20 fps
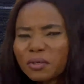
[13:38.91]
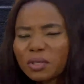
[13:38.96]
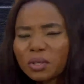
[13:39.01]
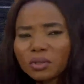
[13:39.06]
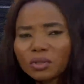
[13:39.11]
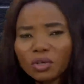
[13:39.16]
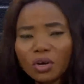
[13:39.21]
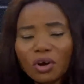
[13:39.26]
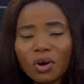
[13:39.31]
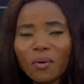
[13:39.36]
So
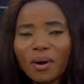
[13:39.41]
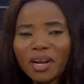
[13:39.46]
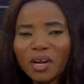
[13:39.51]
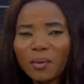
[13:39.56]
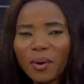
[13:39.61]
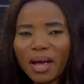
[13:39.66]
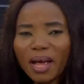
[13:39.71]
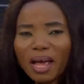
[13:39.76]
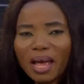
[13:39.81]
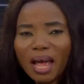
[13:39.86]
don't go
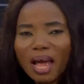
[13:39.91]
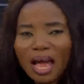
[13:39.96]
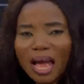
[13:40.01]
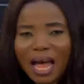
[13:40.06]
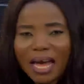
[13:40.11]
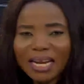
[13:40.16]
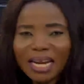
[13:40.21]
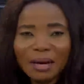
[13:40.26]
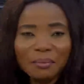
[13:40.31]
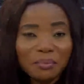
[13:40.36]
anywhere.
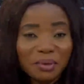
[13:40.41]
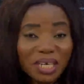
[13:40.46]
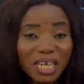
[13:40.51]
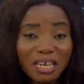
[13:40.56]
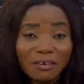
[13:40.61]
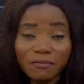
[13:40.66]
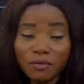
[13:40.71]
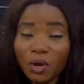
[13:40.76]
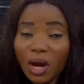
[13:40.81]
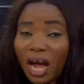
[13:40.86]
And I
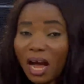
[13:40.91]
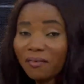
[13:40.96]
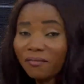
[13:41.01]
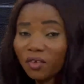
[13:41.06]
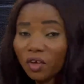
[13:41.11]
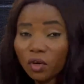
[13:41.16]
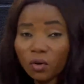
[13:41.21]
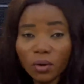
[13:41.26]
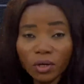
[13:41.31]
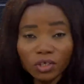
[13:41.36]
believe you have
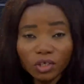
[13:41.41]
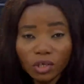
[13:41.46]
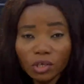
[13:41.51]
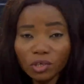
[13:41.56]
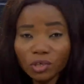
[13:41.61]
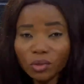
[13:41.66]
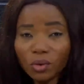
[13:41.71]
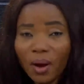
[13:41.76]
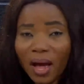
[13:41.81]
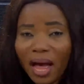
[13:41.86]
your
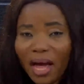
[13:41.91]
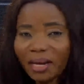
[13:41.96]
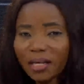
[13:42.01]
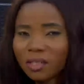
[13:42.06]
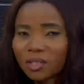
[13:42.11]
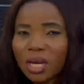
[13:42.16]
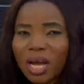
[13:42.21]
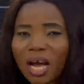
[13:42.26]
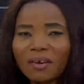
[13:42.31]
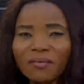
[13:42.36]
questions to
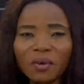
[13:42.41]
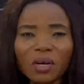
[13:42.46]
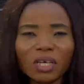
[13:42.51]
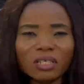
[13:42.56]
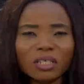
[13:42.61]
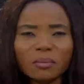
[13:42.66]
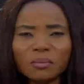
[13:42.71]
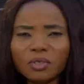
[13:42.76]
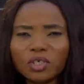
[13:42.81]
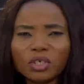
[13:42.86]
ask, you have your
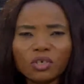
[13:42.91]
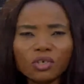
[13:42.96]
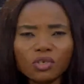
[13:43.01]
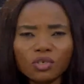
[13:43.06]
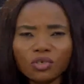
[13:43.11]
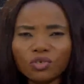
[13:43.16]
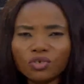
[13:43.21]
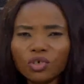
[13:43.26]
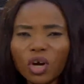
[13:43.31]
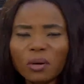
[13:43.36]
contributions to
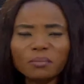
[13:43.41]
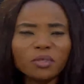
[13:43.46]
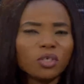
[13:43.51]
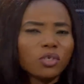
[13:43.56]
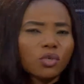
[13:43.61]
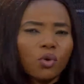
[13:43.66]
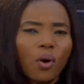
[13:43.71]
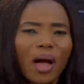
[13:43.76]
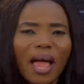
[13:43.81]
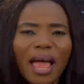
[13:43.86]
drop.
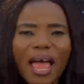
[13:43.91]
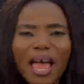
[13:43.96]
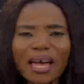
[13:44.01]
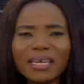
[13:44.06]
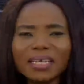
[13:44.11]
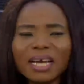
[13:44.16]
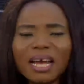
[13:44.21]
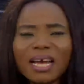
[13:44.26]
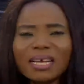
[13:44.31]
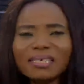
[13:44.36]
Just go ahead,
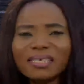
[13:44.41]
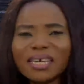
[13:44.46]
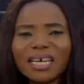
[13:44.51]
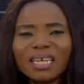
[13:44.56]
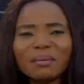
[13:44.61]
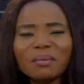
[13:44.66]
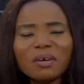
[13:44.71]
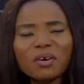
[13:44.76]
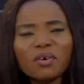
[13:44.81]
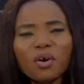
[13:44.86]
send
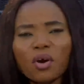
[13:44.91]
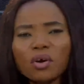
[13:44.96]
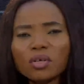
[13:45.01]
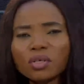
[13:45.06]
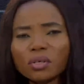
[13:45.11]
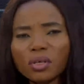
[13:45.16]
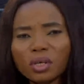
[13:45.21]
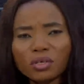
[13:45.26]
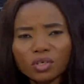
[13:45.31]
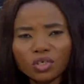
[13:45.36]
them across
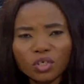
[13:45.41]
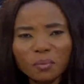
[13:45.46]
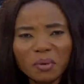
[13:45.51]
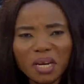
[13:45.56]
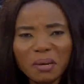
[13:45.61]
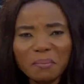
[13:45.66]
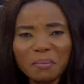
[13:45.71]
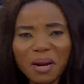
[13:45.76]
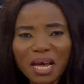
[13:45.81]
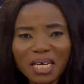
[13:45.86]
on our social
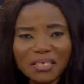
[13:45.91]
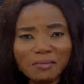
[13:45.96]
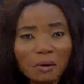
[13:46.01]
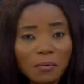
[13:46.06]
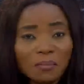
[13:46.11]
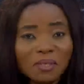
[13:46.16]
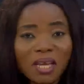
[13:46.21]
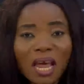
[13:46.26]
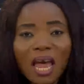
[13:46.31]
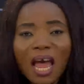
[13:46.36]
media
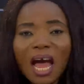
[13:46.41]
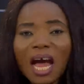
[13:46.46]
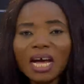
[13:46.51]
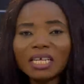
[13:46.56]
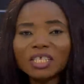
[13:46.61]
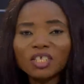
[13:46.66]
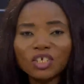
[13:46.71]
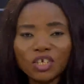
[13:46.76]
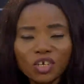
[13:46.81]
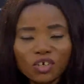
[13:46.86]
platforms.
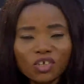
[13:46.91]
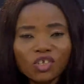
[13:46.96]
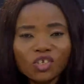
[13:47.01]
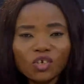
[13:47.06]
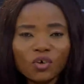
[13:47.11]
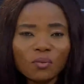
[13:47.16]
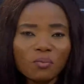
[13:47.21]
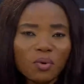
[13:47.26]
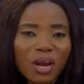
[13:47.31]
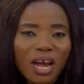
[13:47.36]
At
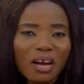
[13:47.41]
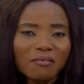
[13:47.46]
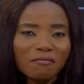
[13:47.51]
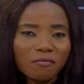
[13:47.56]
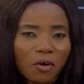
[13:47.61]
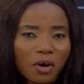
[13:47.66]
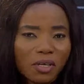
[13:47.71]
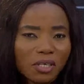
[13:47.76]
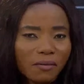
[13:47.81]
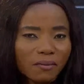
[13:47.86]
YouTube, we are at
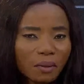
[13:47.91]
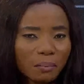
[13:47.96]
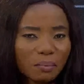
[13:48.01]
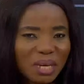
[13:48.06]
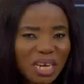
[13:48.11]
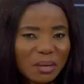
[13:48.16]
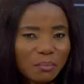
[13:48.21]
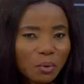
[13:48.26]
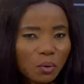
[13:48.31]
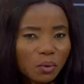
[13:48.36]
Voice of the
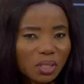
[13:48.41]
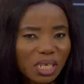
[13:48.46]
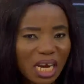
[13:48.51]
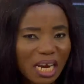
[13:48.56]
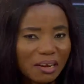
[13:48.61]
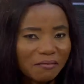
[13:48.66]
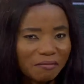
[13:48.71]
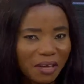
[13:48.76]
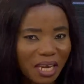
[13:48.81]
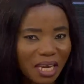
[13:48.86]
People
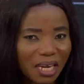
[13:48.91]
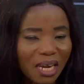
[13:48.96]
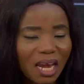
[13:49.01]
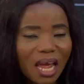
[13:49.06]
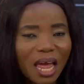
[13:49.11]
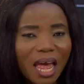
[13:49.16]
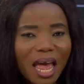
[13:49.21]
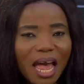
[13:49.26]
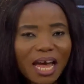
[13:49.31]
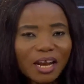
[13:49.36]
TV.
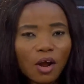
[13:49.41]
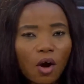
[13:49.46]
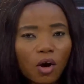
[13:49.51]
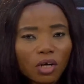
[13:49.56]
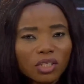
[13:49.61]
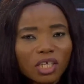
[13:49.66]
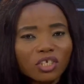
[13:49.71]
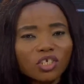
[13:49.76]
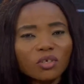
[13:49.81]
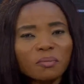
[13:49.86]
And
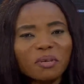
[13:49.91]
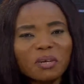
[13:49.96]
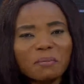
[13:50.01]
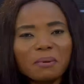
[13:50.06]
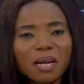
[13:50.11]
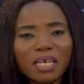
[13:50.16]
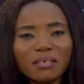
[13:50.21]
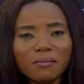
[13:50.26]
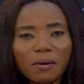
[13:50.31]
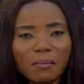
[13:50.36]
other social media
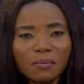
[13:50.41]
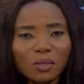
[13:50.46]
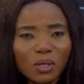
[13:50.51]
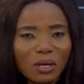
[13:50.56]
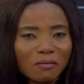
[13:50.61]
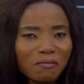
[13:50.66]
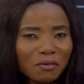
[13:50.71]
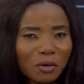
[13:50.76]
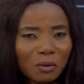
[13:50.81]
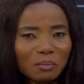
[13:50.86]
platforms, we
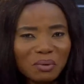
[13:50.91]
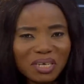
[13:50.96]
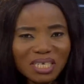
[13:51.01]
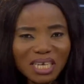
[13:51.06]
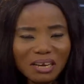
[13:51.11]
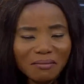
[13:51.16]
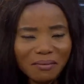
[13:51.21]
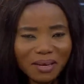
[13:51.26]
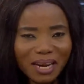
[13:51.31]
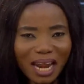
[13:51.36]
have VOP
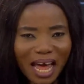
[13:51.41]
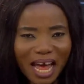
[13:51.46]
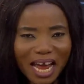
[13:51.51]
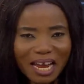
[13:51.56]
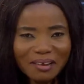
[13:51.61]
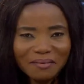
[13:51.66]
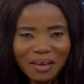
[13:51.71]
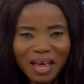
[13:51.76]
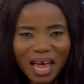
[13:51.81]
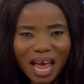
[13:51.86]
TV
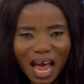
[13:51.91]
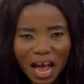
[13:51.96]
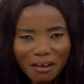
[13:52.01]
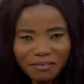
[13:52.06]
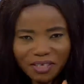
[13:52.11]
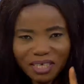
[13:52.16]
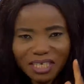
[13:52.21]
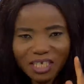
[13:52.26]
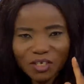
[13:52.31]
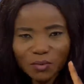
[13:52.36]
Live.
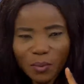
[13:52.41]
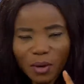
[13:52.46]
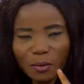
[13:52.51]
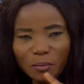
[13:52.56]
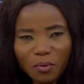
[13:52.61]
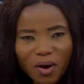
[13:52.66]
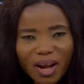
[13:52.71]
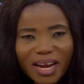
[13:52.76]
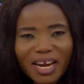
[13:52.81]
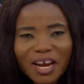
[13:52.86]
After this quick
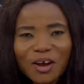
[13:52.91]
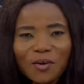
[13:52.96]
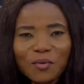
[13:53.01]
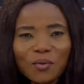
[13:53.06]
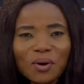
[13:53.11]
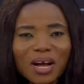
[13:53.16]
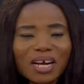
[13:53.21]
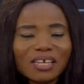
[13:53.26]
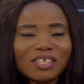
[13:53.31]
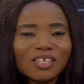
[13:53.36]
break, we'll
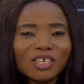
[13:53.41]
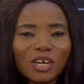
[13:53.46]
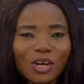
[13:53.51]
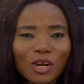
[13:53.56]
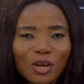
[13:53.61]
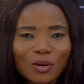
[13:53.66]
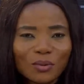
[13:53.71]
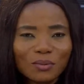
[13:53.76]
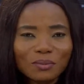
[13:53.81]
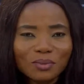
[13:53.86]

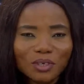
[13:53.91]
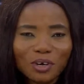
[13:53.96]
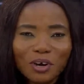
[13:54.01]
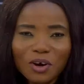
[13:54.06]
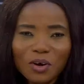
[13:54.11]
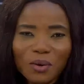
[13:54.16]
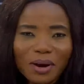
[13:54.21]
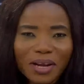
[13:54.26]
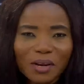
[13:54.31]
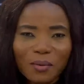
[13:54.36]
continue. Don't
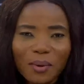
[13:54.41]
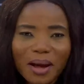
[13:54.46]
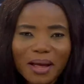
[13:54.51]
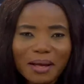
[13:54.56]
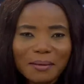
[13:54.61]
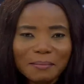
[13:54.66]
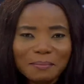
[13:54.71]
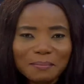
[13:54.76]
go anywhere.